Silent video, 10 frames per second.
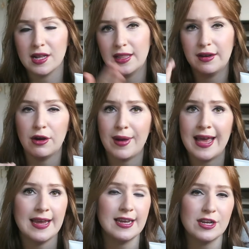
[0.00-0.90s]
to clear
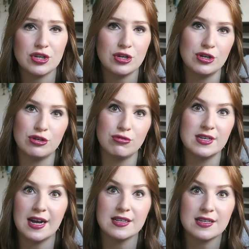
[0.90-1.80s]
away any dirt or
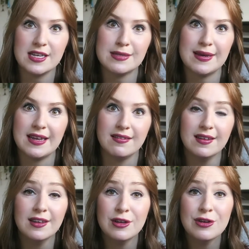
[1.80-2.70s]
dust that's
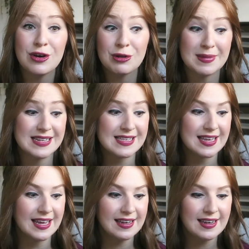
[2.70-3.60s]
been on my
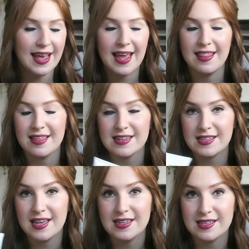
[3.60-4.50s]
skin. And
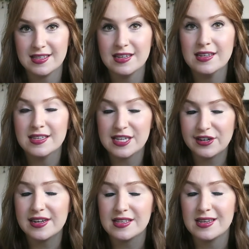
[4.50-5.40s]
this has
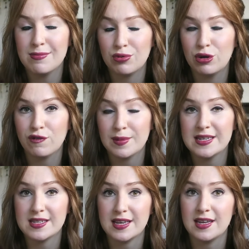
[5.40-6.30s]
seriously improved
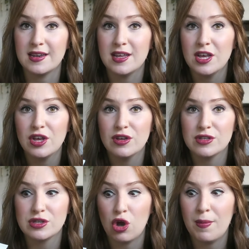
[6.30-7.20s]
my skin
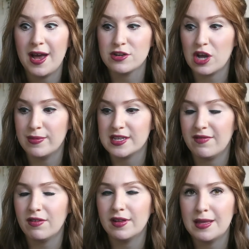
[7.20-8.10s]
so much. I was
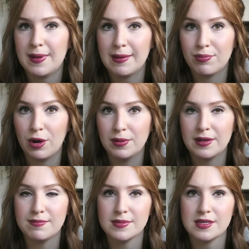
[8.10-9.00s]
having really bad
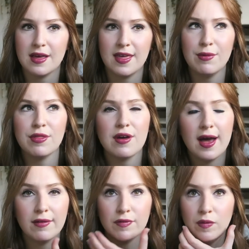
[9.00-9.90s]
problems, I think with
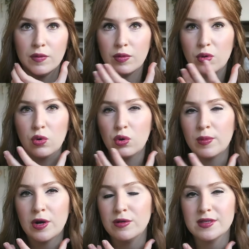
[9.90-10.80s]
kind of
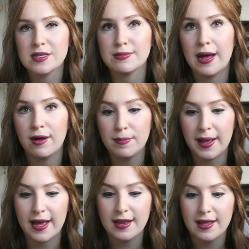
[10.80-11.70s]
hormones as well,
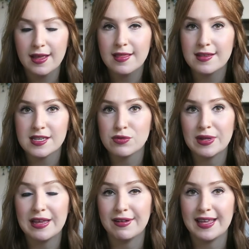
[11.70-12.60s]
but this has
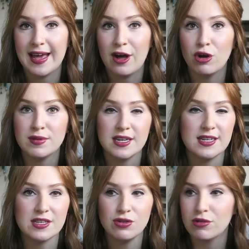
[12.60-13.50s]
really, really helped. And
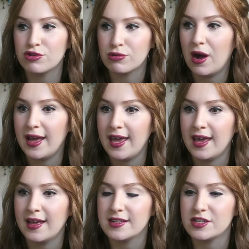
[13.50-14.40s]
it's not
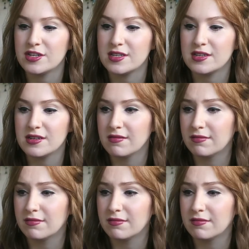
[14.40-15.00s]
drying, it's just